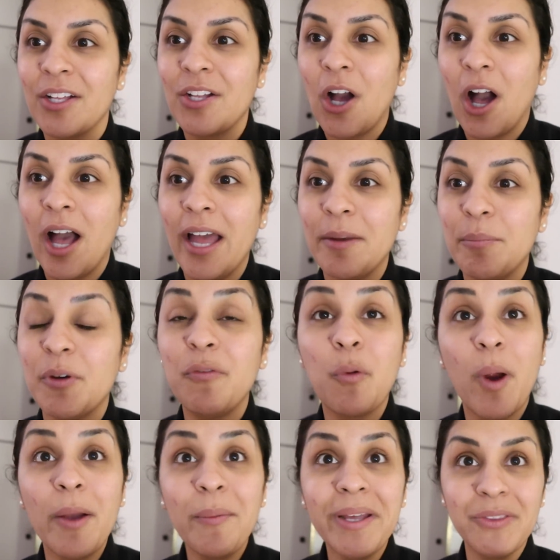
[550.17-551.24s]
got,
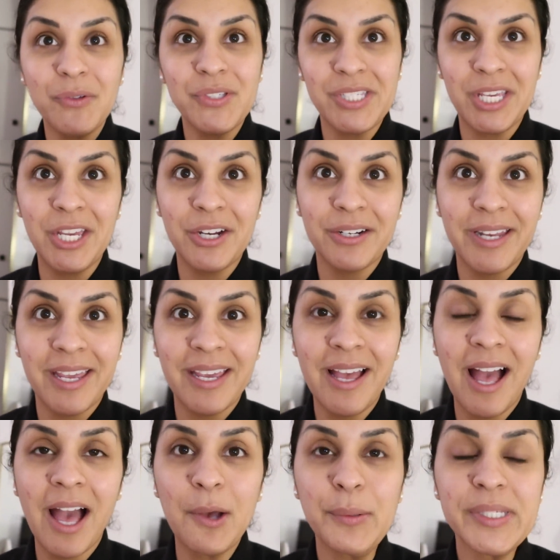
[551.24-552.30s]
before I went through
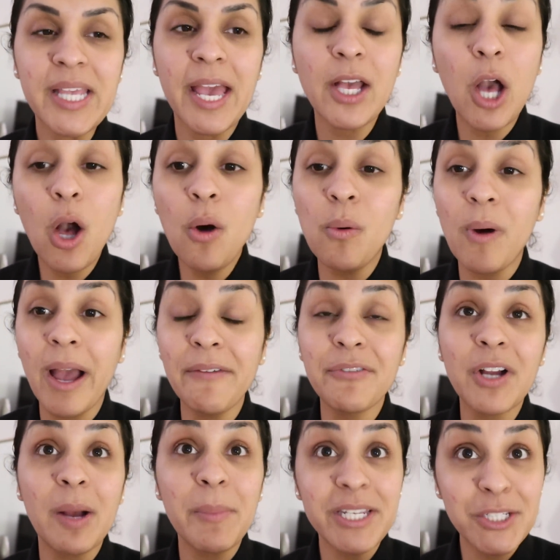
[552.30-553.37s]
security, I was like, oh, I
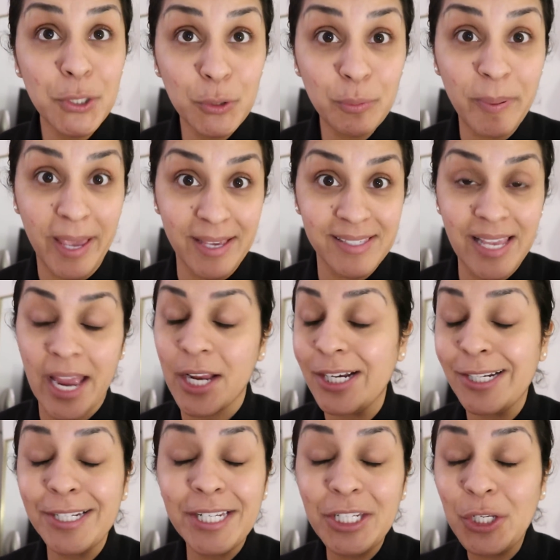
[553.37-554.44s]
forgot my toothpaste. I
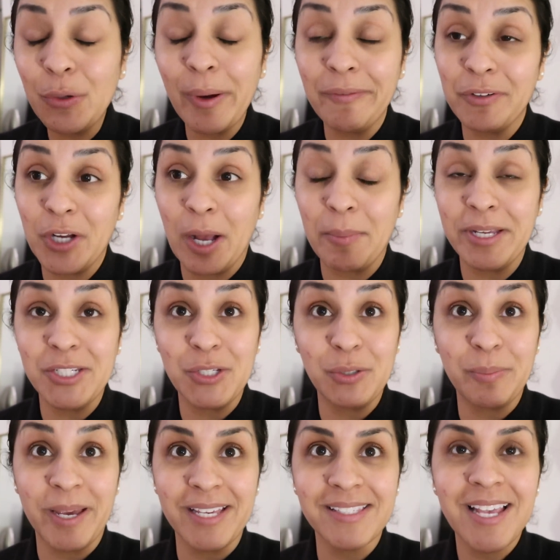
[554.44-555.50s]
already knew I forgot my
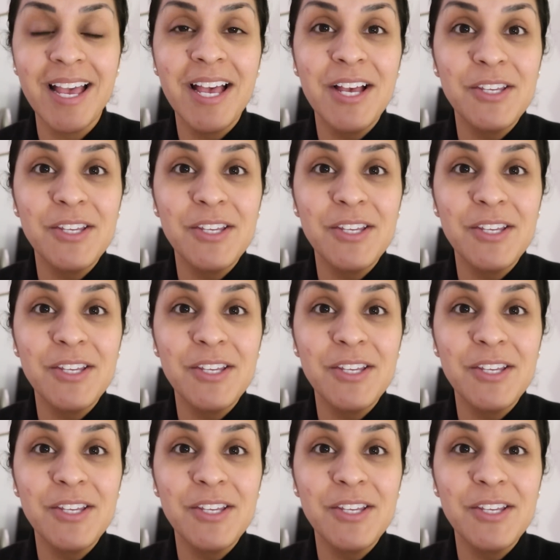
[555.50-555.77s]
toothpaste.